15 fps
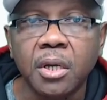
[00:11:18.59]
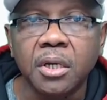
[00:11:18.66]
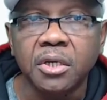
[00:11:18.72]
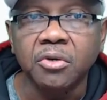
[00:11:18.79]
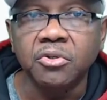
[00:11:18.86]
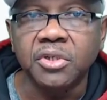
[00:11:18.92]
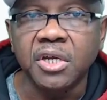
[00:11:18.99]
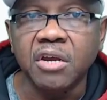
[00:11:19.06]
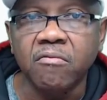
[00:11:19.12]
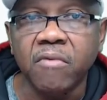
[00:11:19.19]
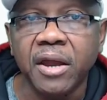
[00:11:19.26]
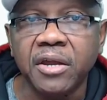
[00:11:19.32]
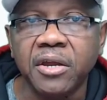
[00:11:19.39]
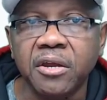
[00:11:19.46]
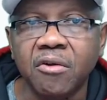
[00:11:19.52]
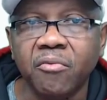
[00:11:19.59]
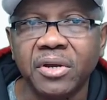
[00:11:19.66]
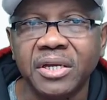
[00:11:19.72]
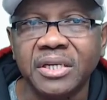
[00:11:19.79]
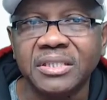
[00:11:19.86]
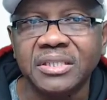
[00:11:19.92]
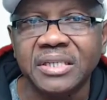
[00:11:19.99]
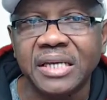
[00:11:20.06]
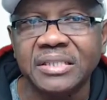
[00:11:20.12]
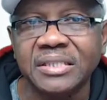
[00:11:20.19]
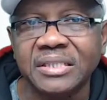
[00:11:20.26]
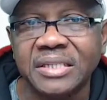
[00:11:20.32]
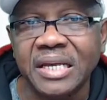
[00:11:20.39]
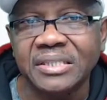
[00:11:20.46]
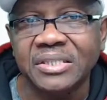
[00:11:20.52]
you see right here where it says send